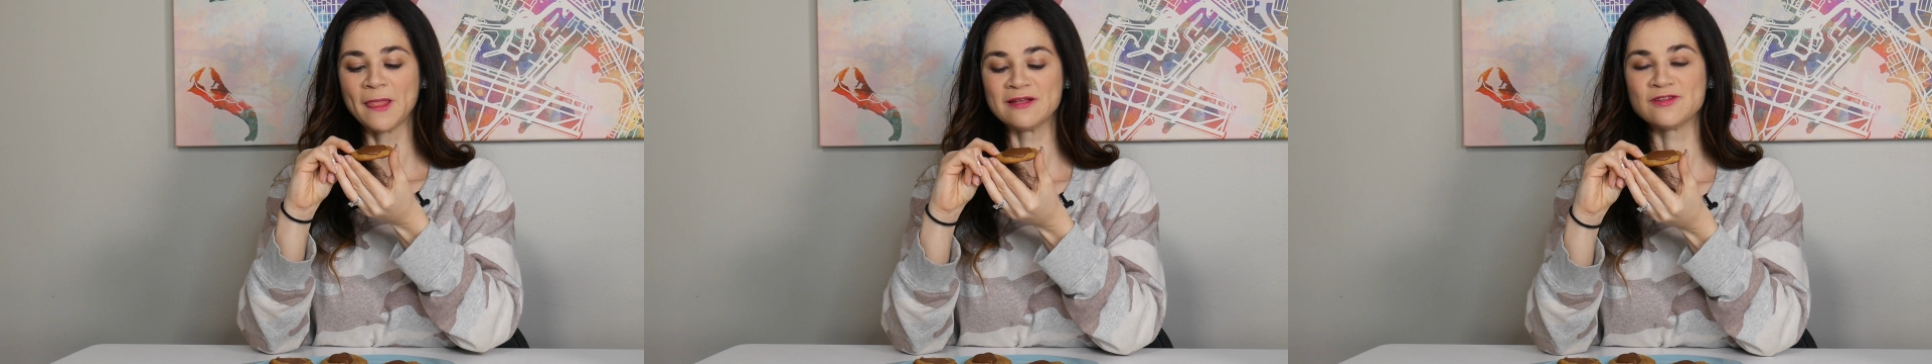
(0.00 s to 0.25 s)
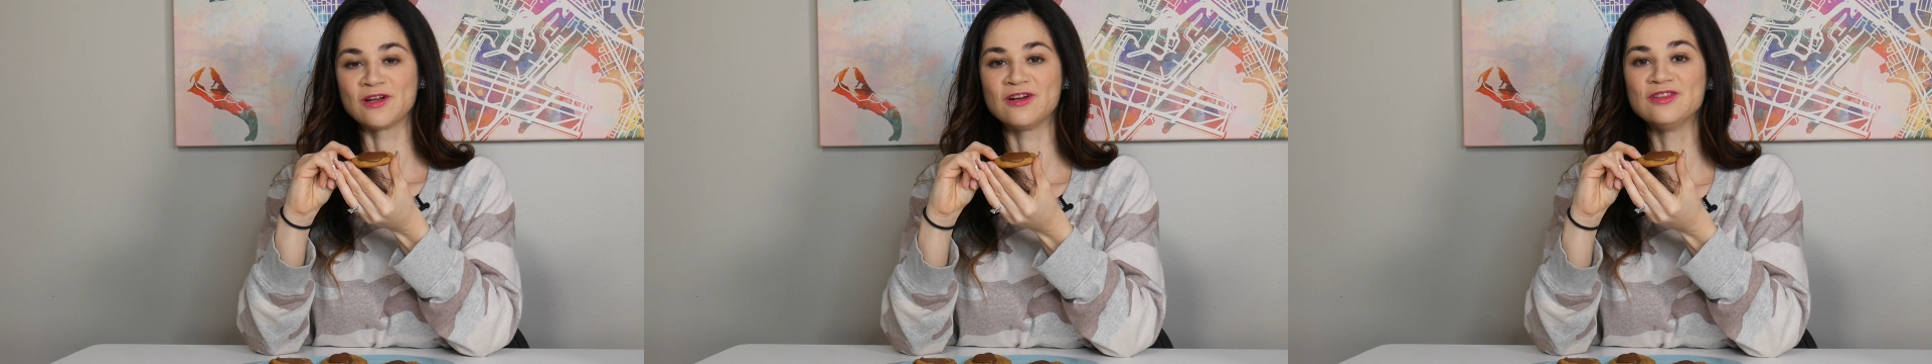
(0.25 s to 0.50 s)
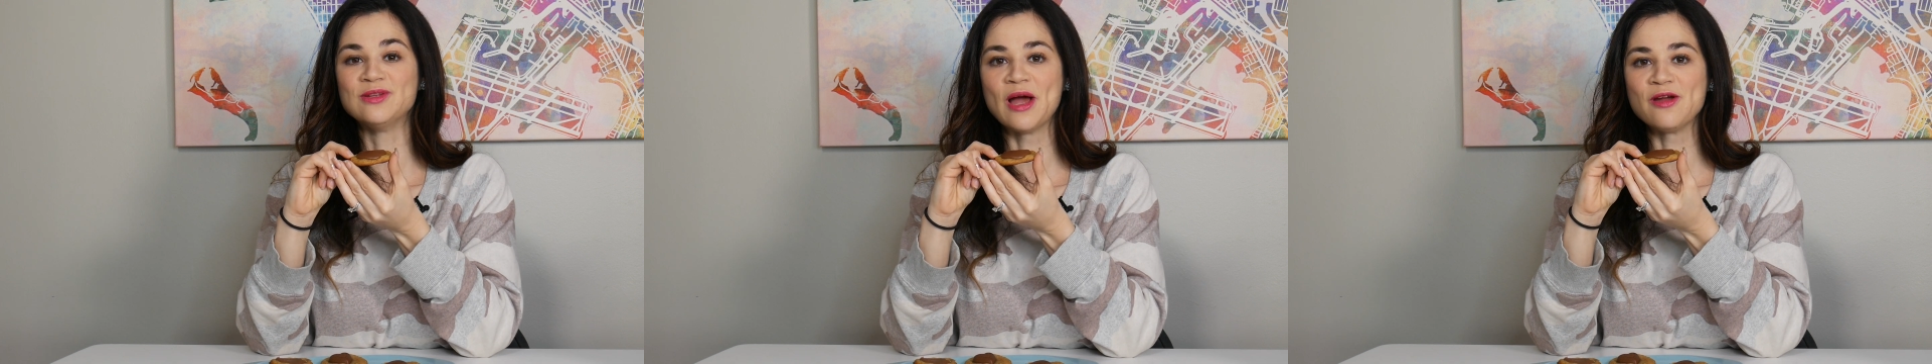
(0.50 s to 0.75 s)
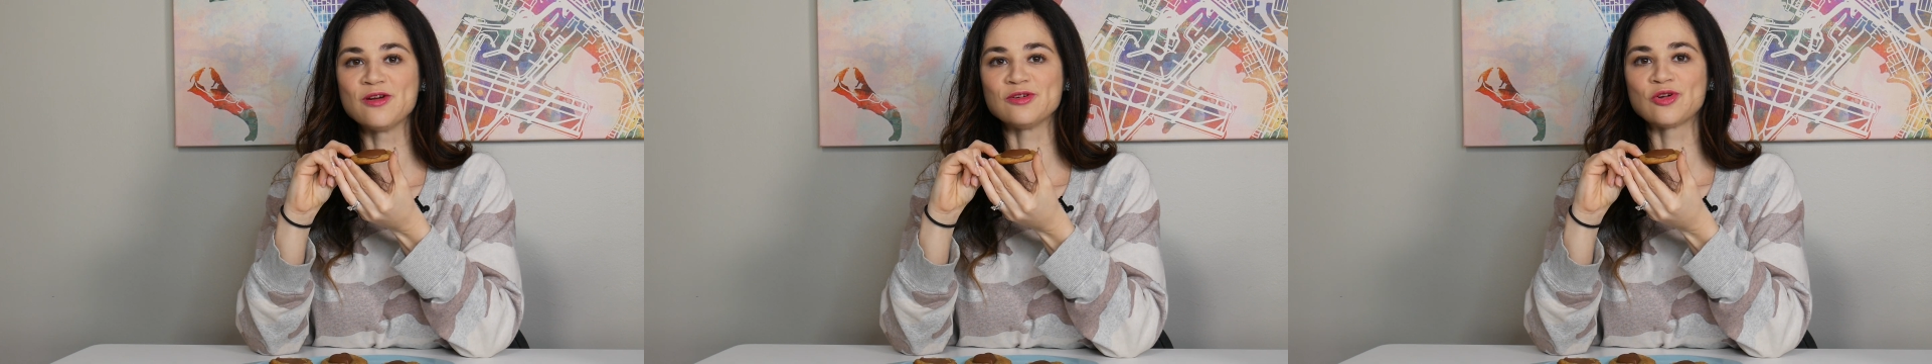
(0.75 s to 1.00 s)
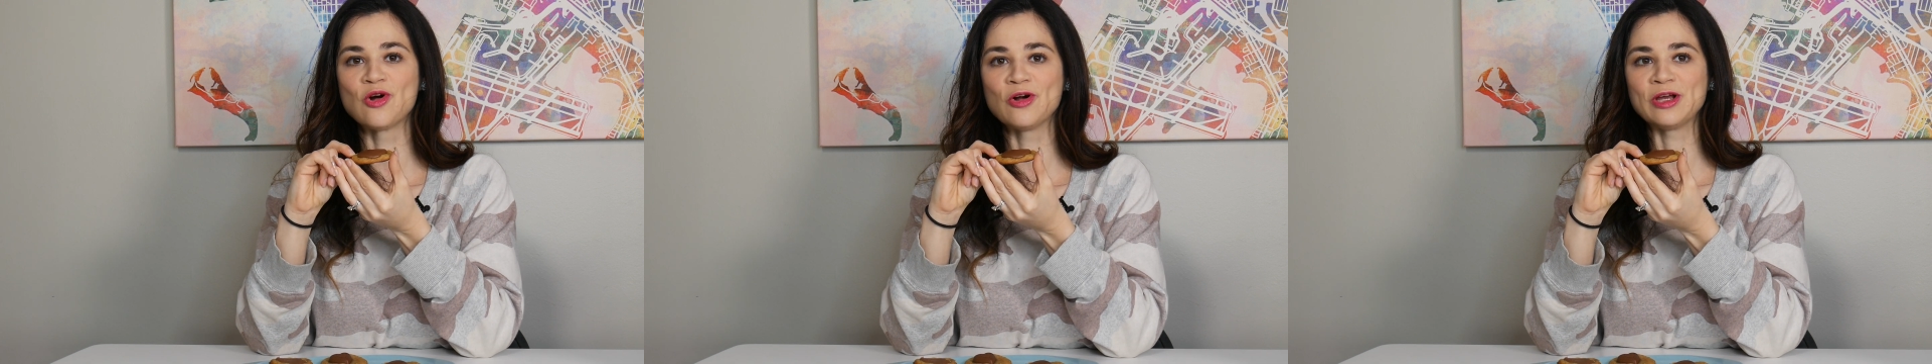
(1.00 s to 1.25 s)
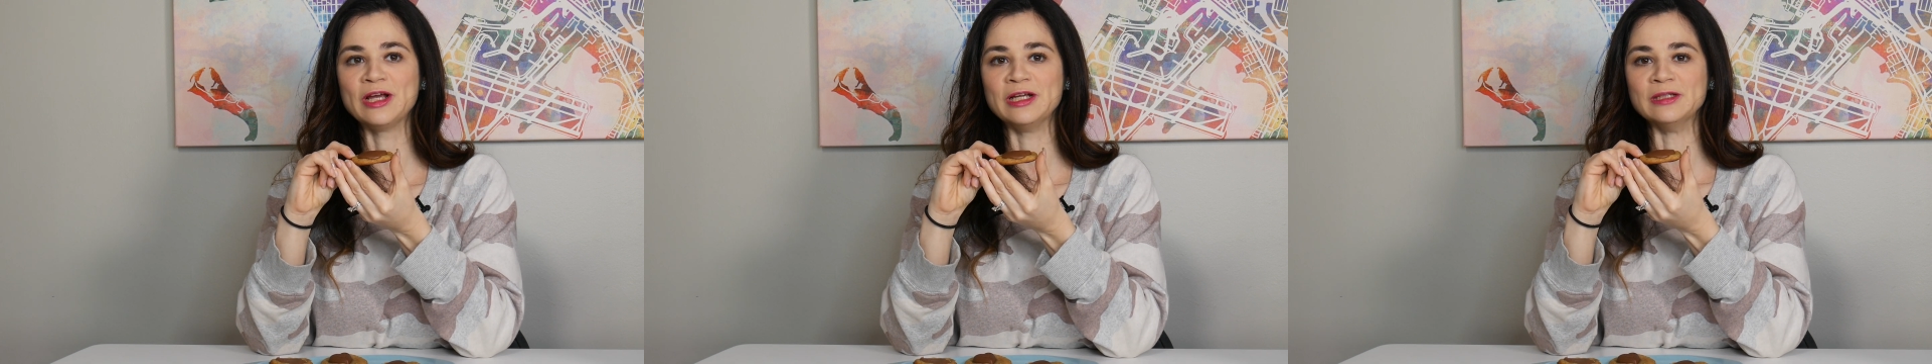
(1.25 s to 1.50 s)
It's like a layered
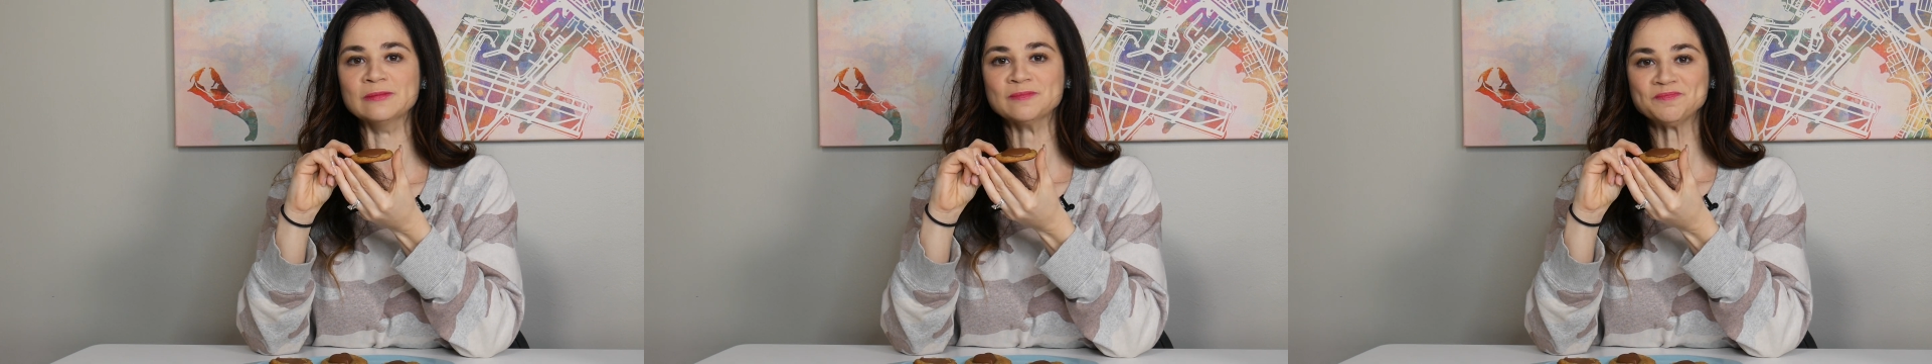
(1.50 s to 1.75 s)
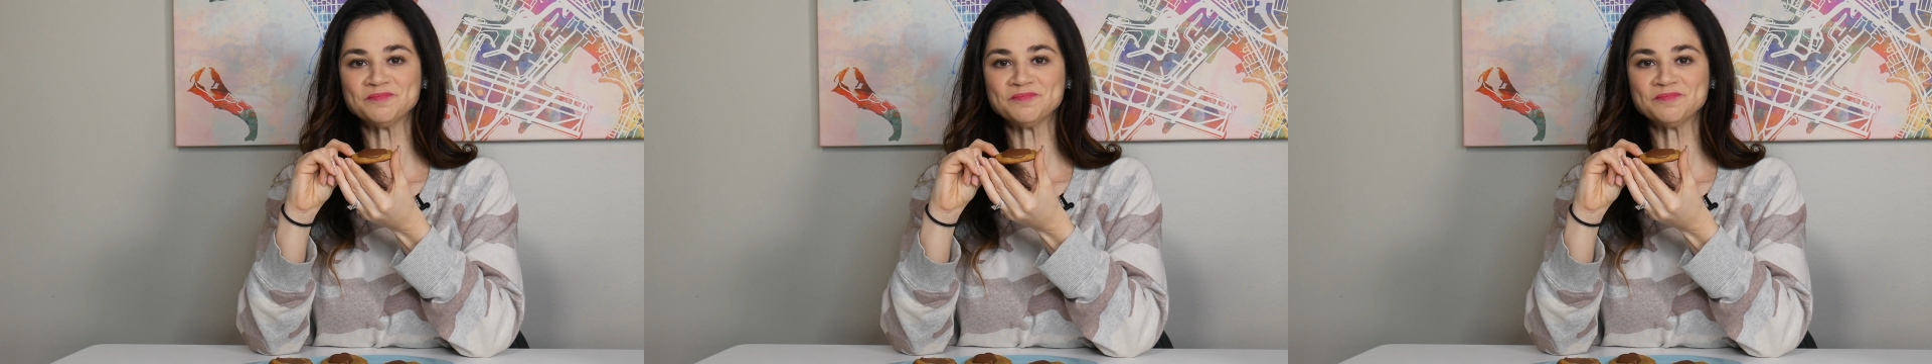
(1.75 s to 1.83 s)
cookie.